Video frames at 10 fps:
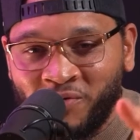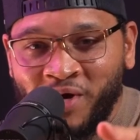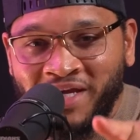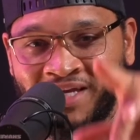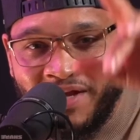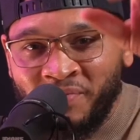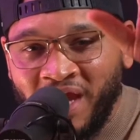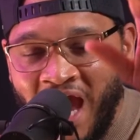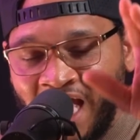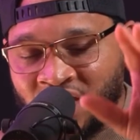way,
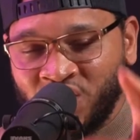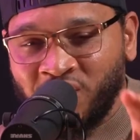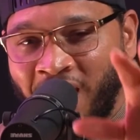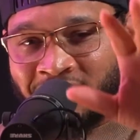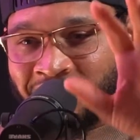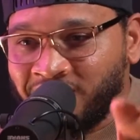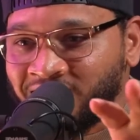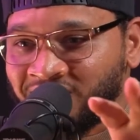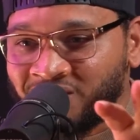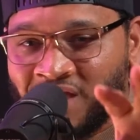I
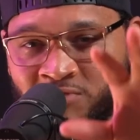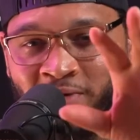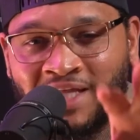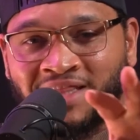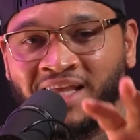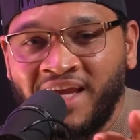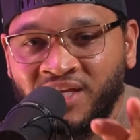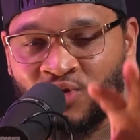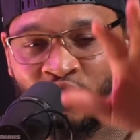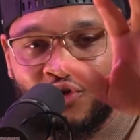teach. That's my thing.
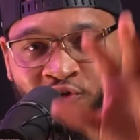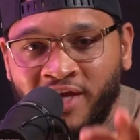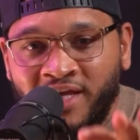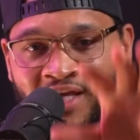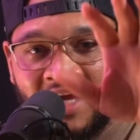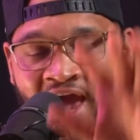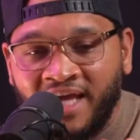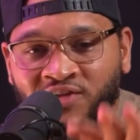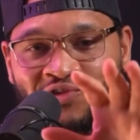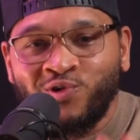You create
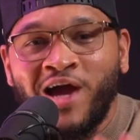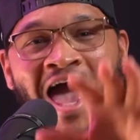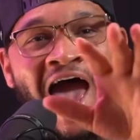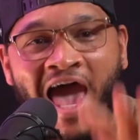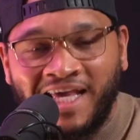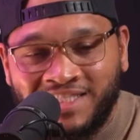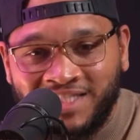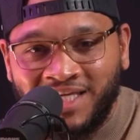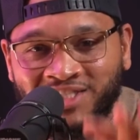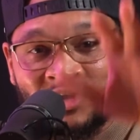cash flowing
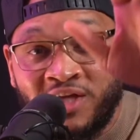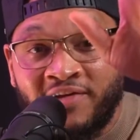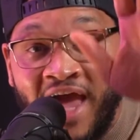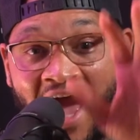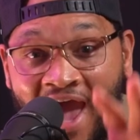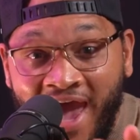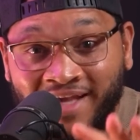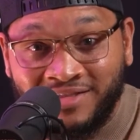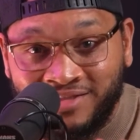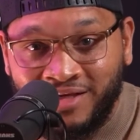assets. You let
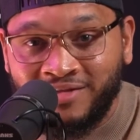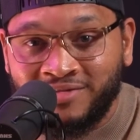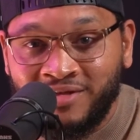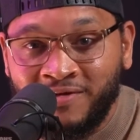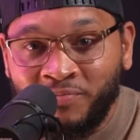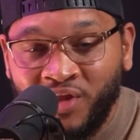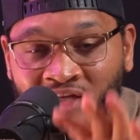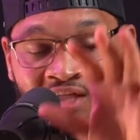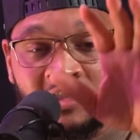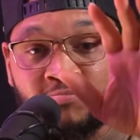assets like
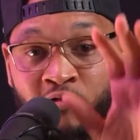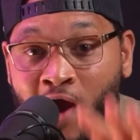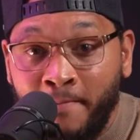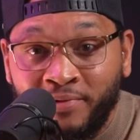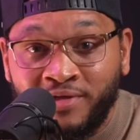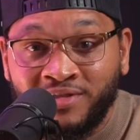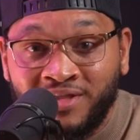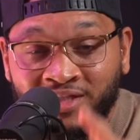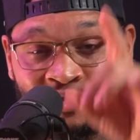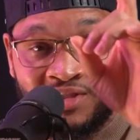these properties
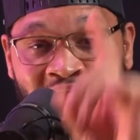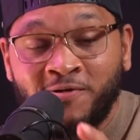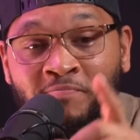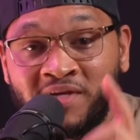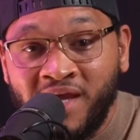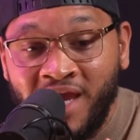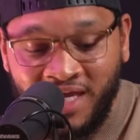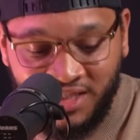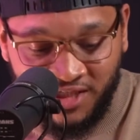that you take your BAH,